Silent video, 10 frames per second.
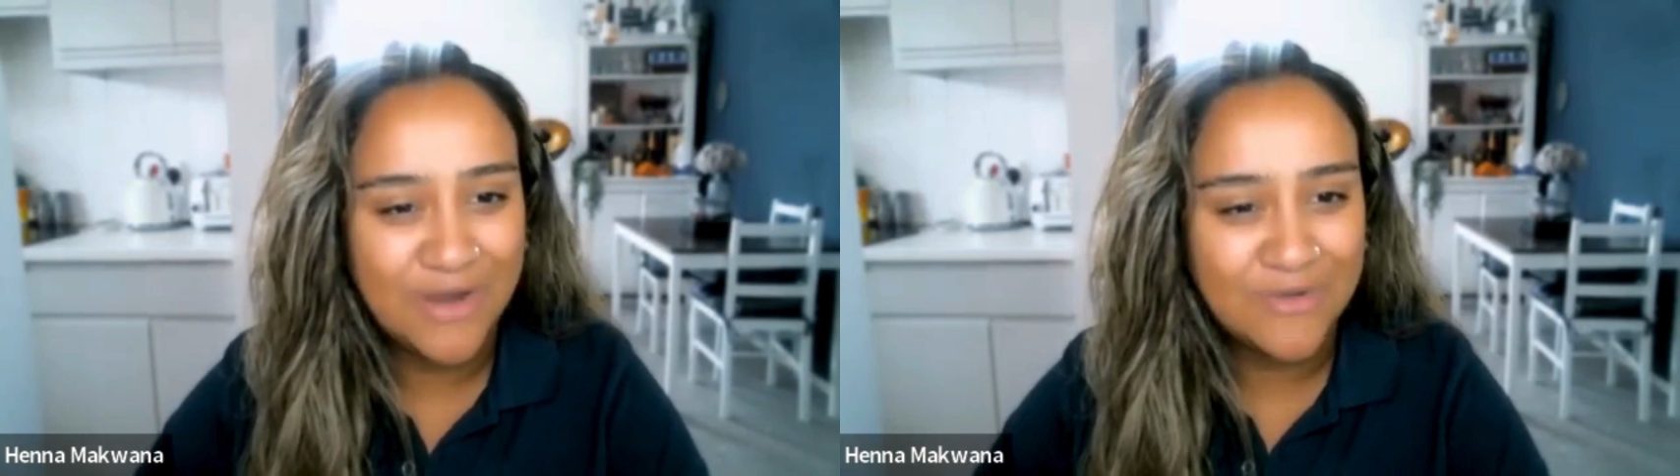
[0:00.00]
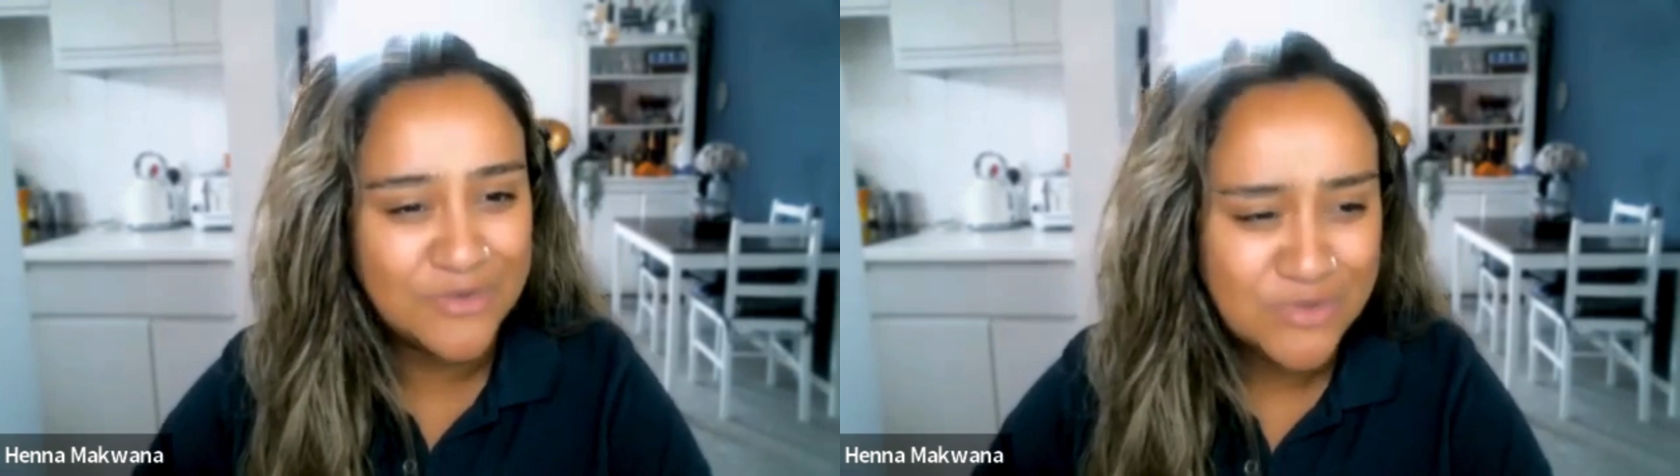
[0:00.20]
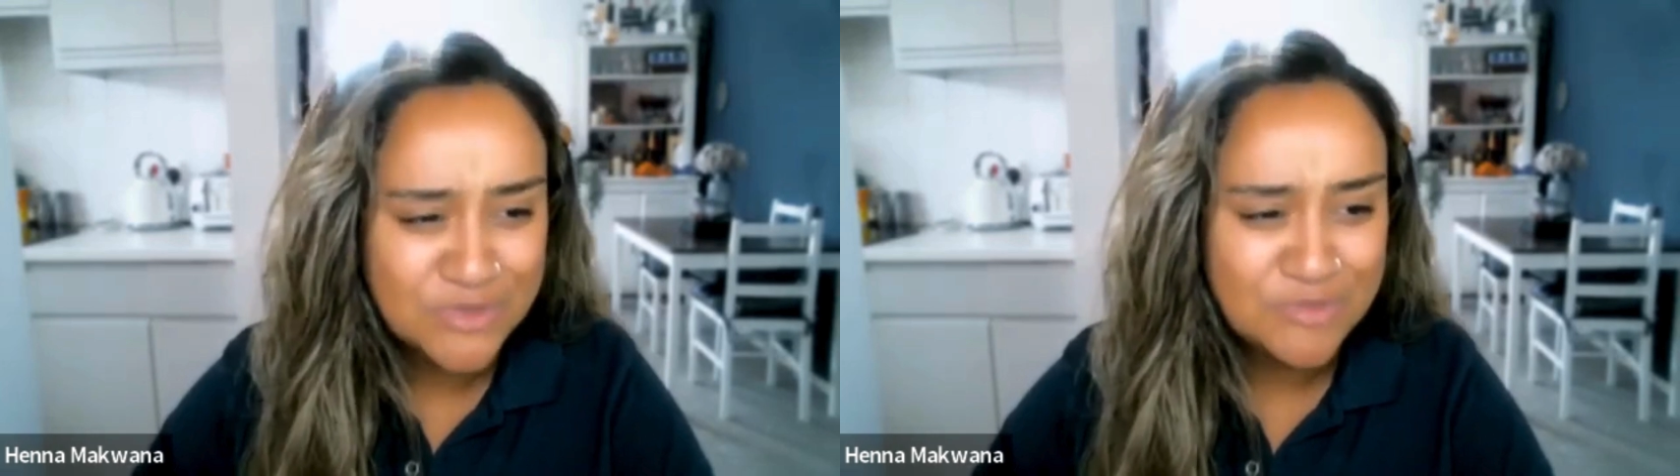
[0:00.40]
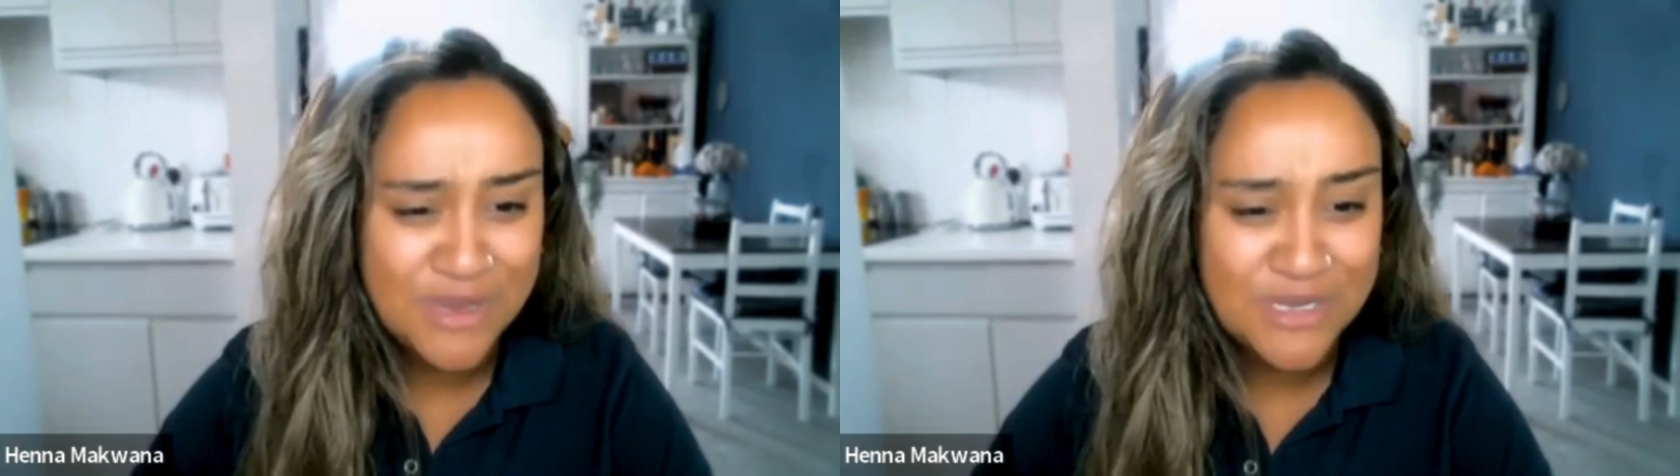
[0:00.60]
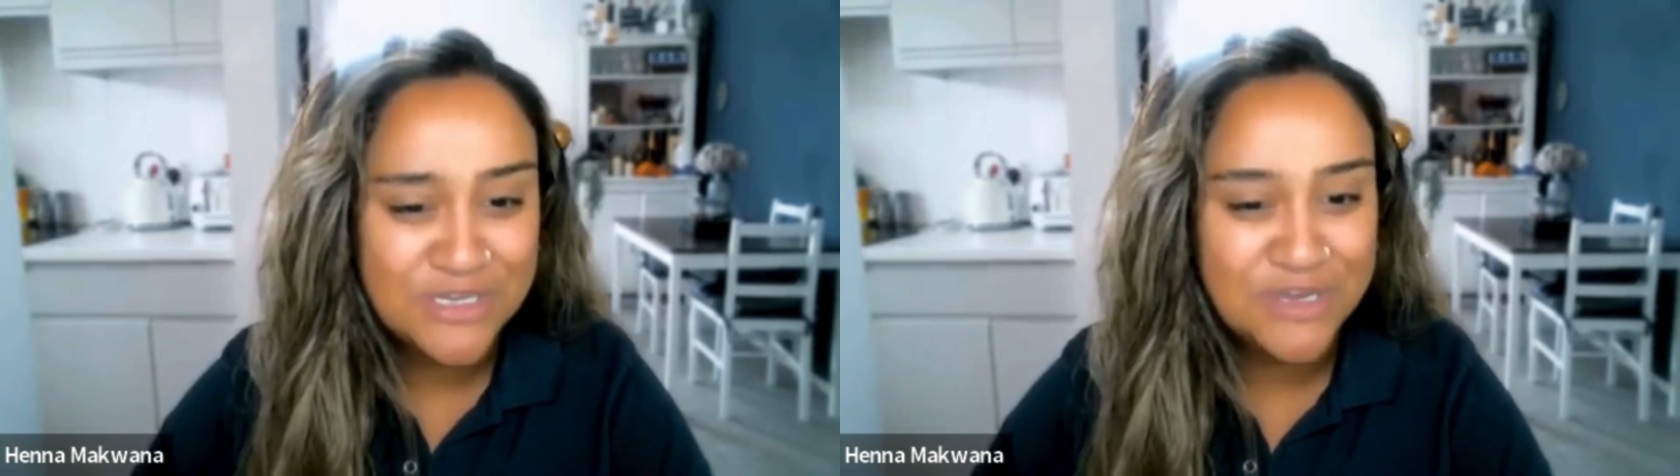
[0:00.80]
around
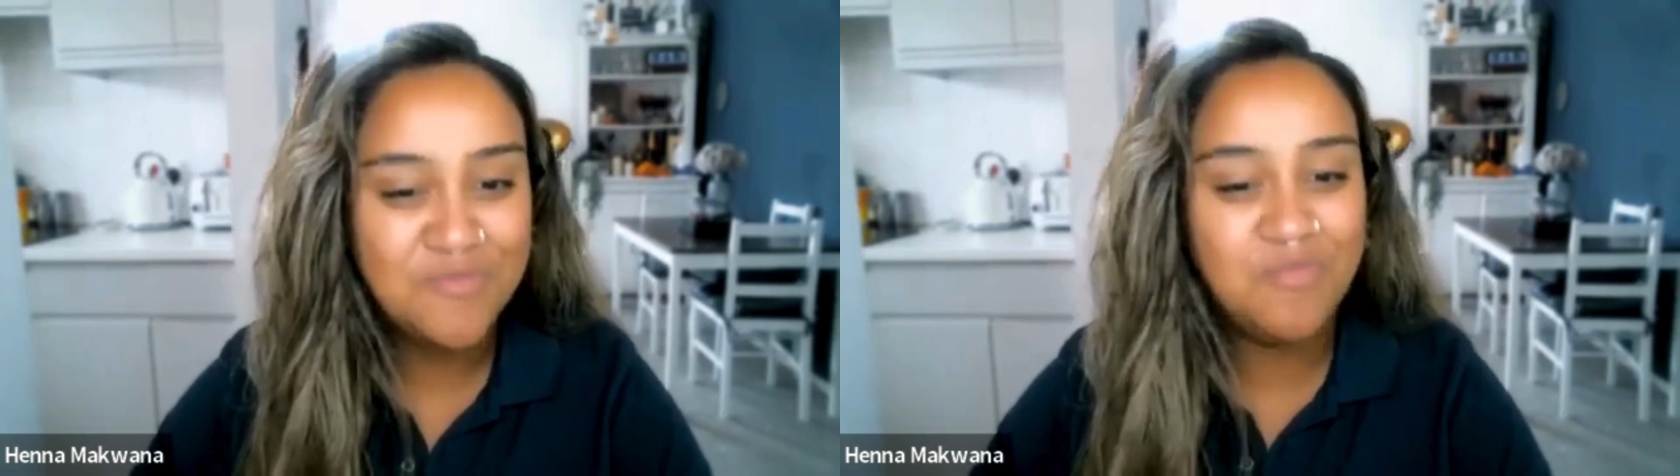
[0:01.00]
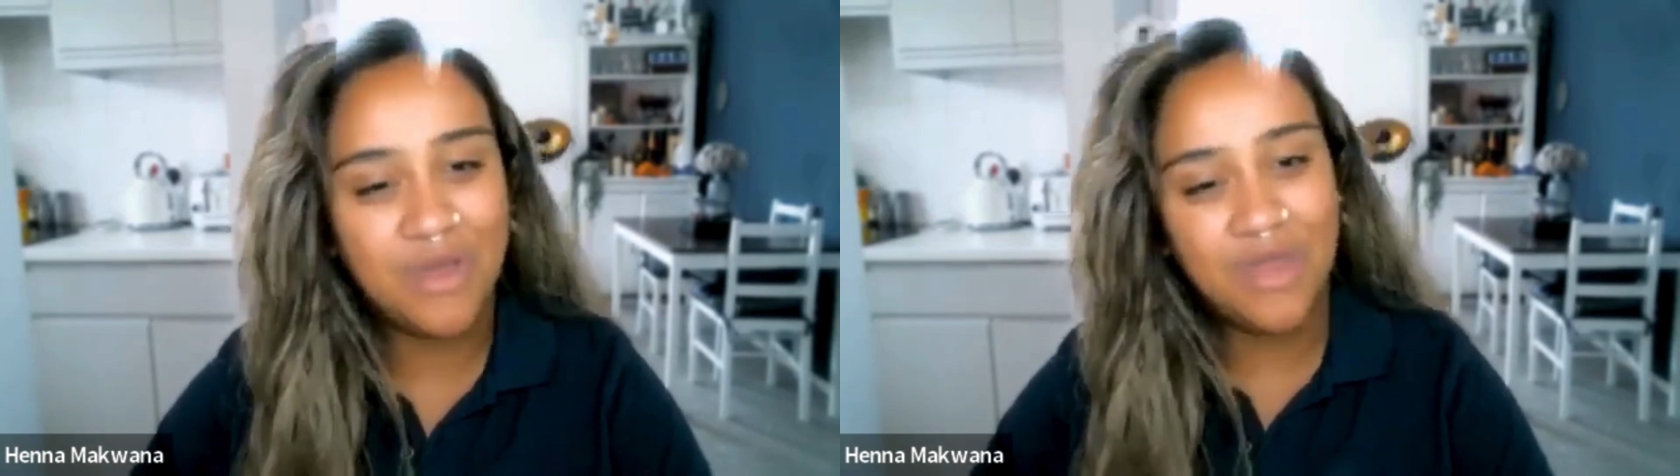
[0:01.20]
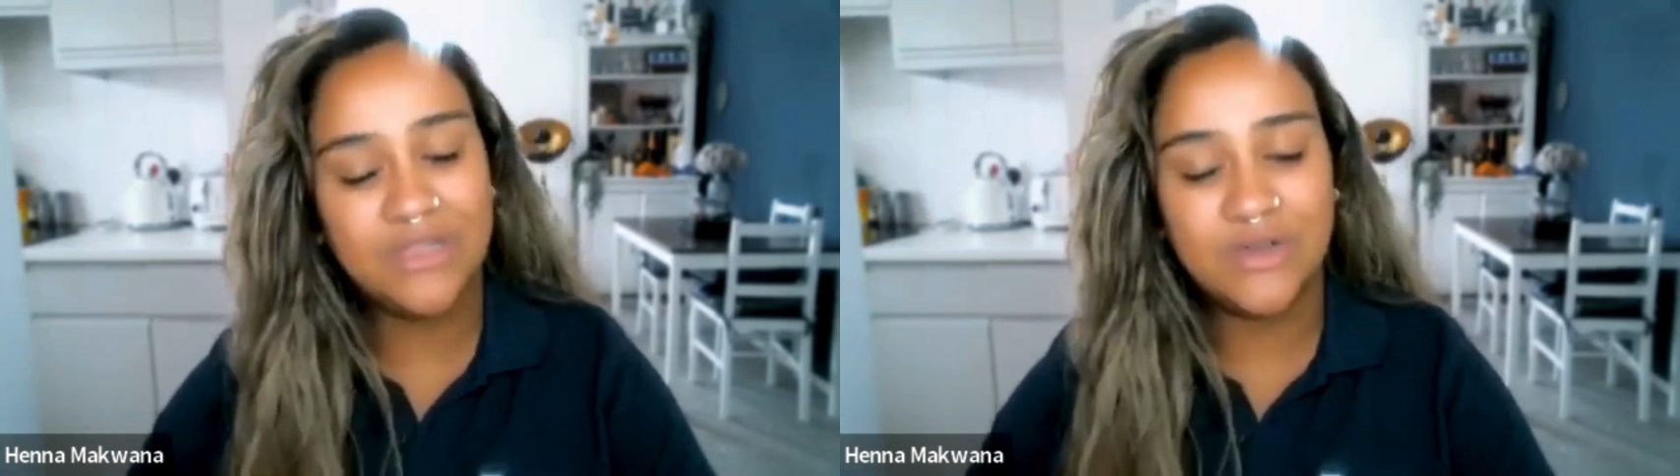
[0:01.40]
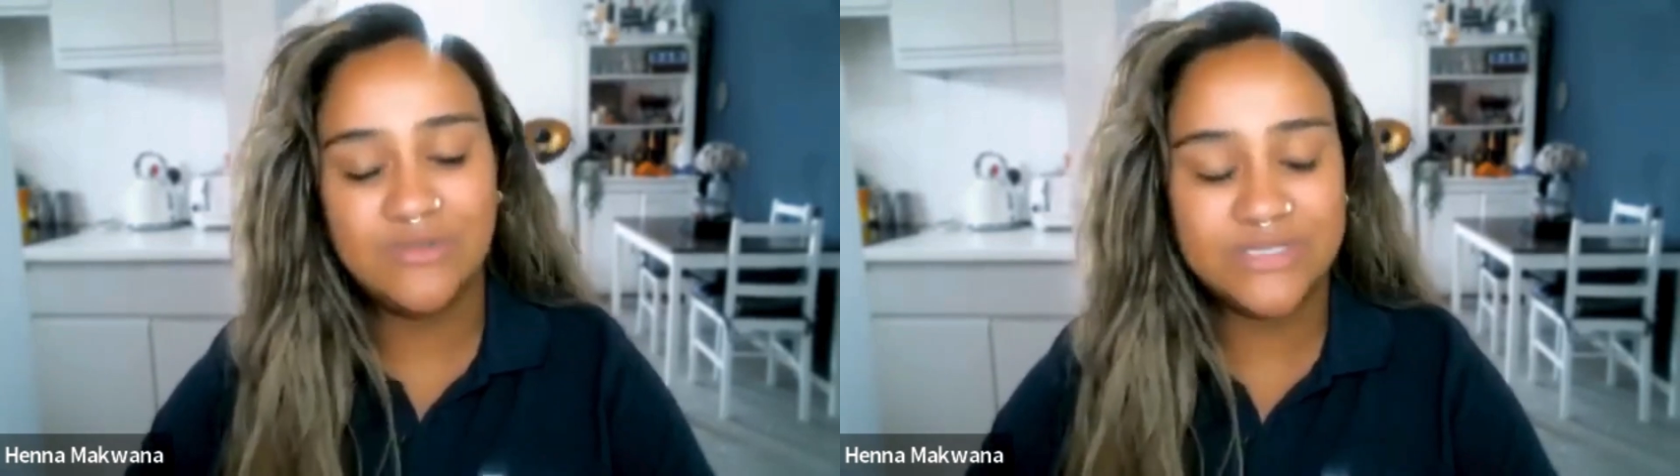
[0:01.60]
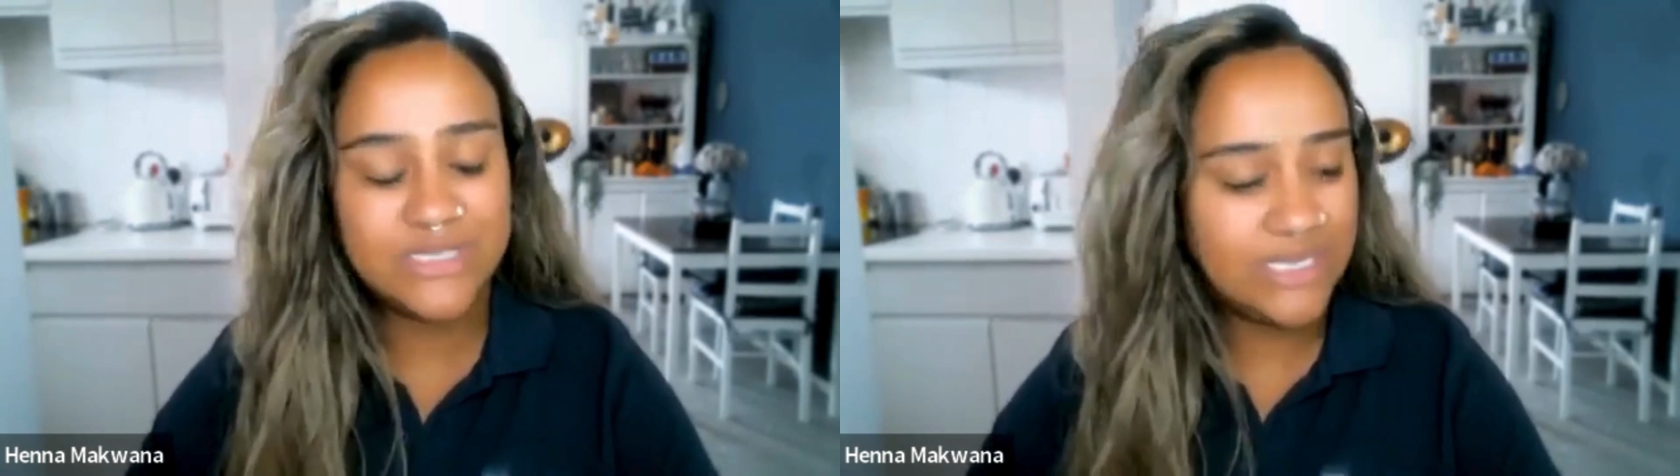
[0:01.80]
automation, but
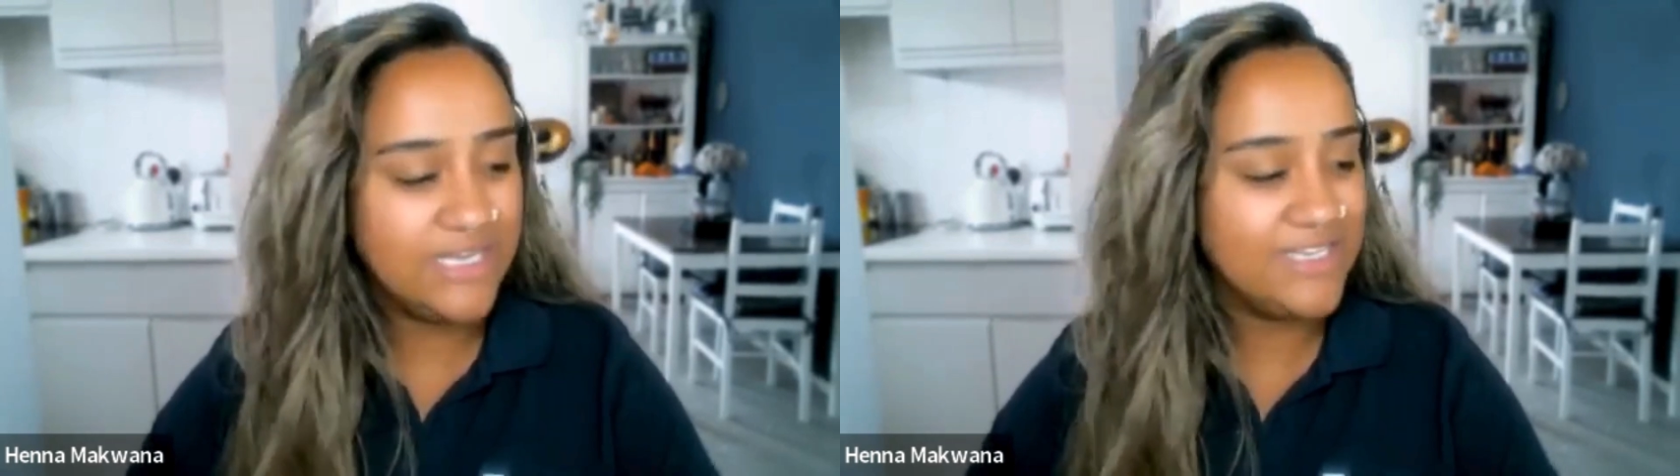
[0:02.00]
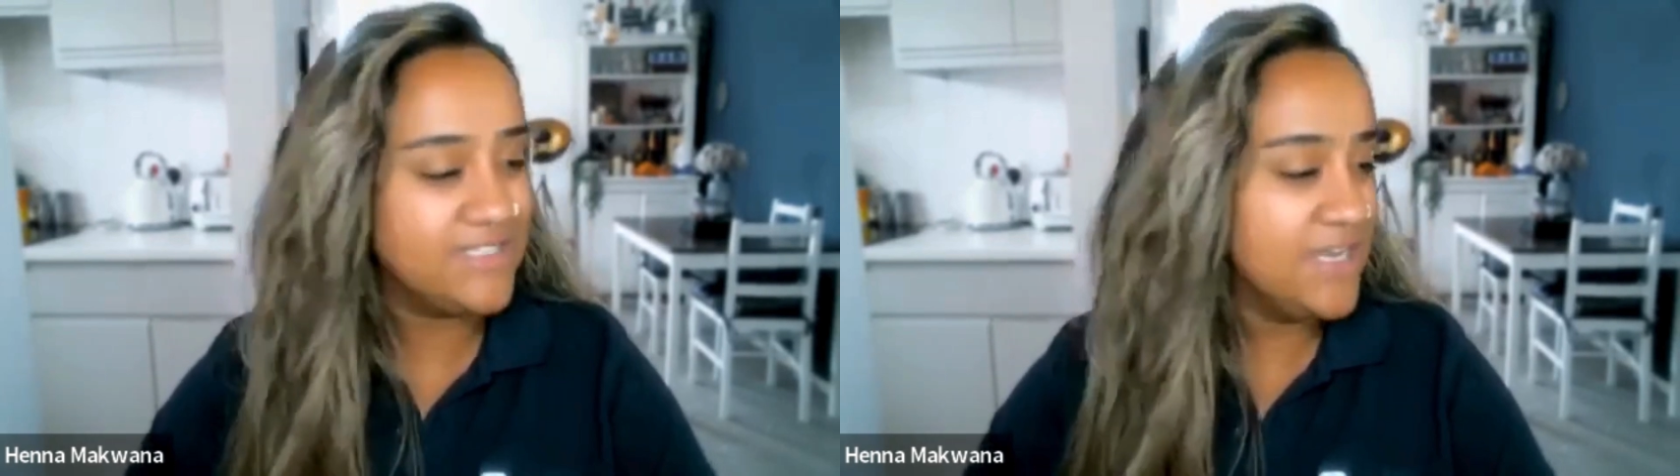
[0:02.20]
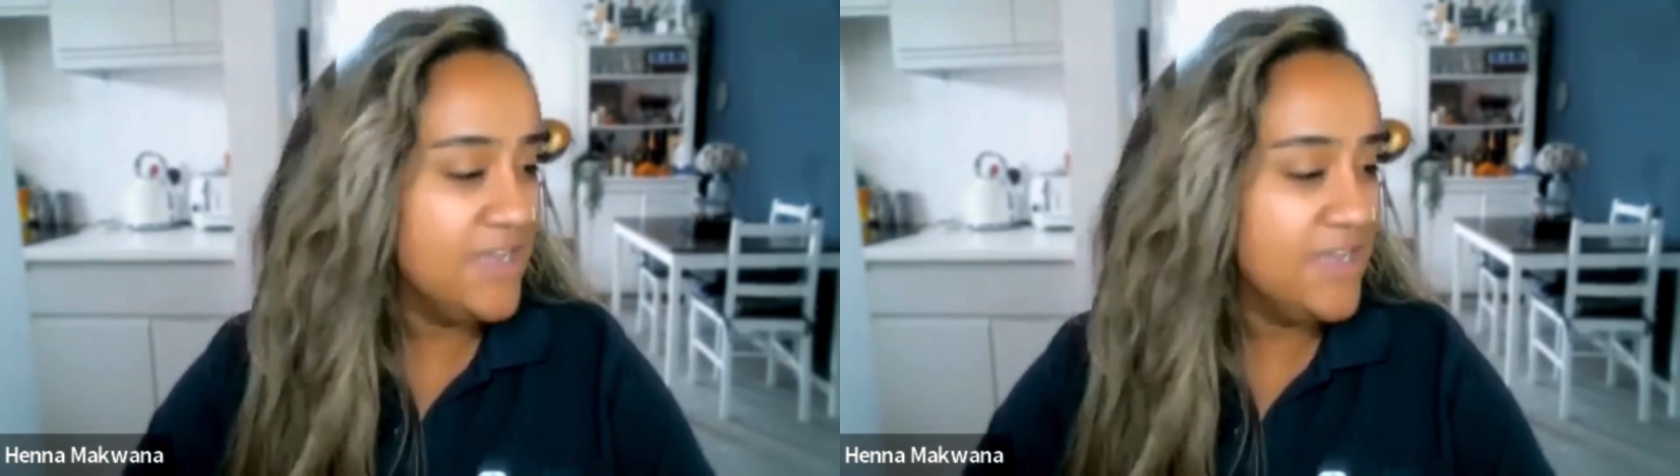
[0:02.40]
obviously it